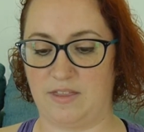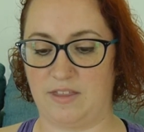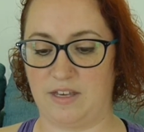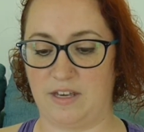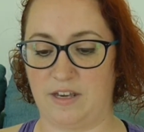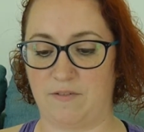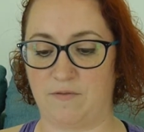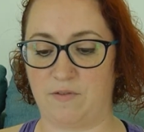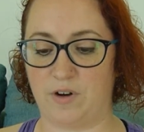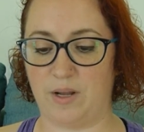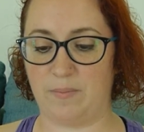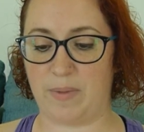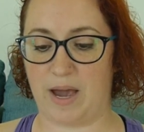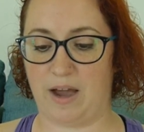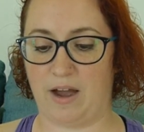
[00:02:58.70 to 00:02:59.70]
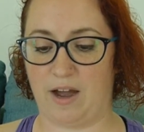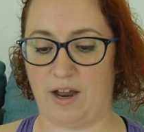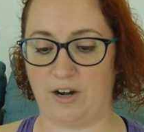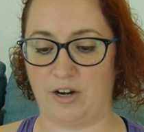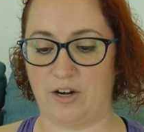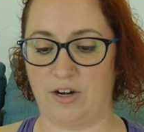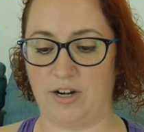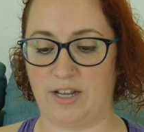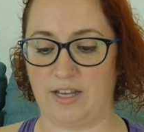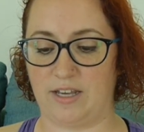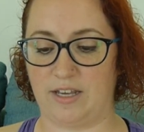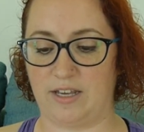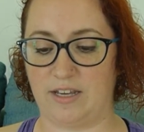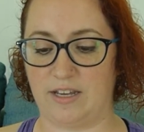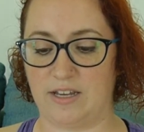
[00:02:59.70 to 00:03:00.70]
The free pattern
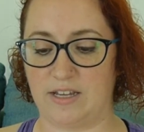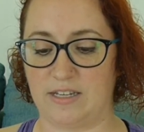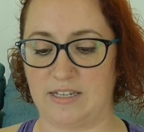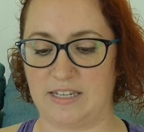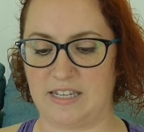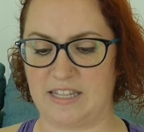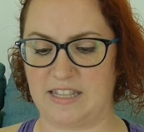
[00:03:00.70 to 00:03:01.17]
is